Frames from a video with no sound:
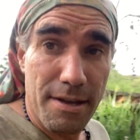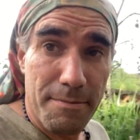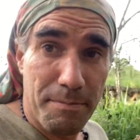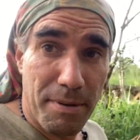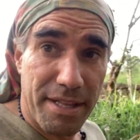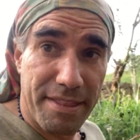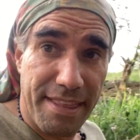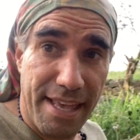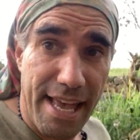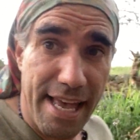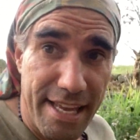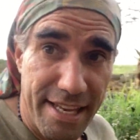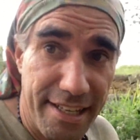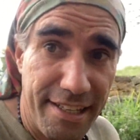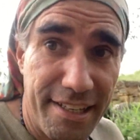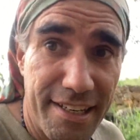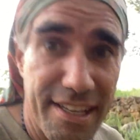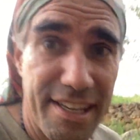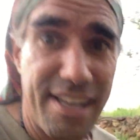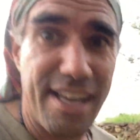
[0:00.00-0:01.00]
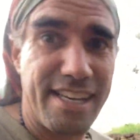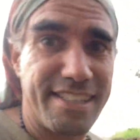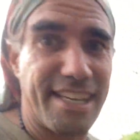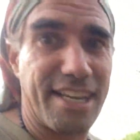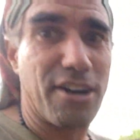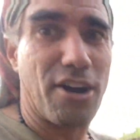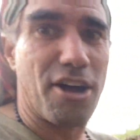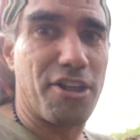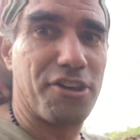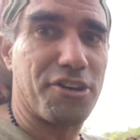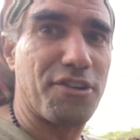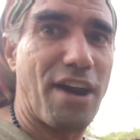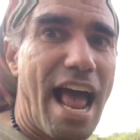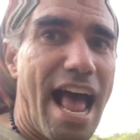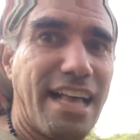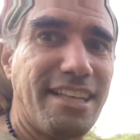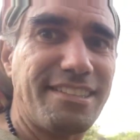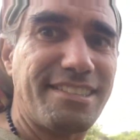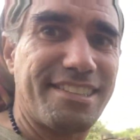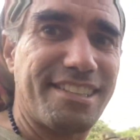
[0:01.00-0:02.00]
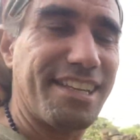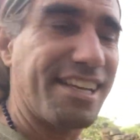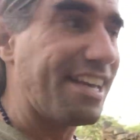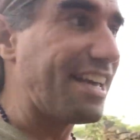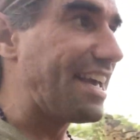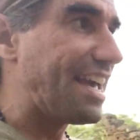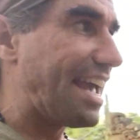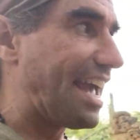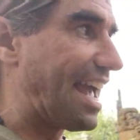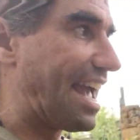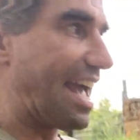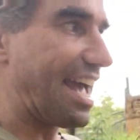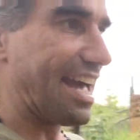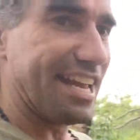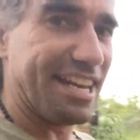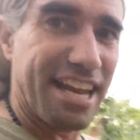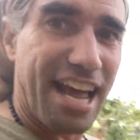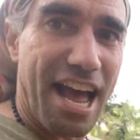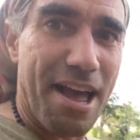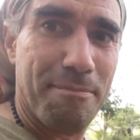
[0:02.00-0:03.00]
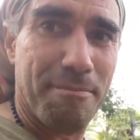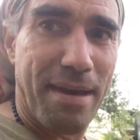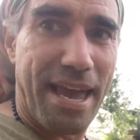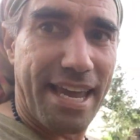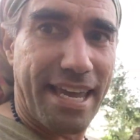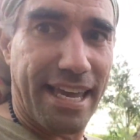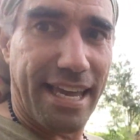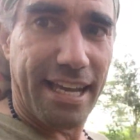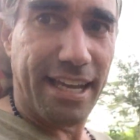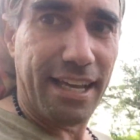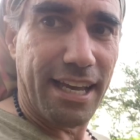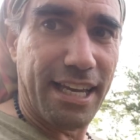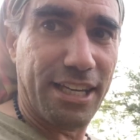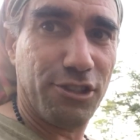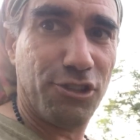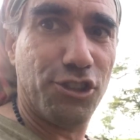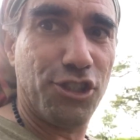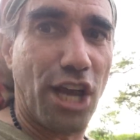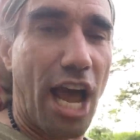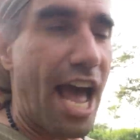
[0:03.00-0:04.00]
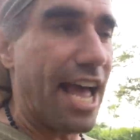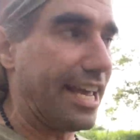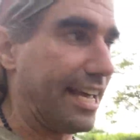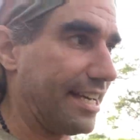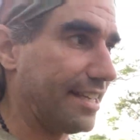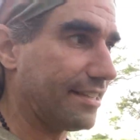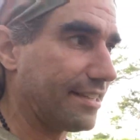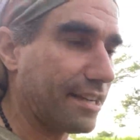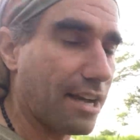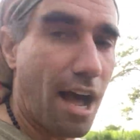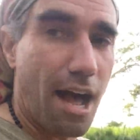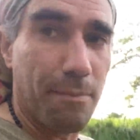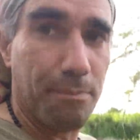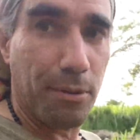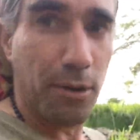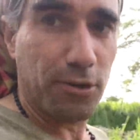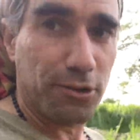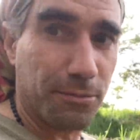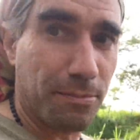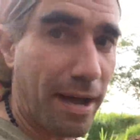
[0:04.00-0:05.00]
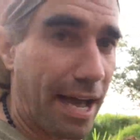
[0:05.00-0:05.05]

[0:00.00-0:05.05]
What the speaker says: But then take all the grass and I'm making a giant compost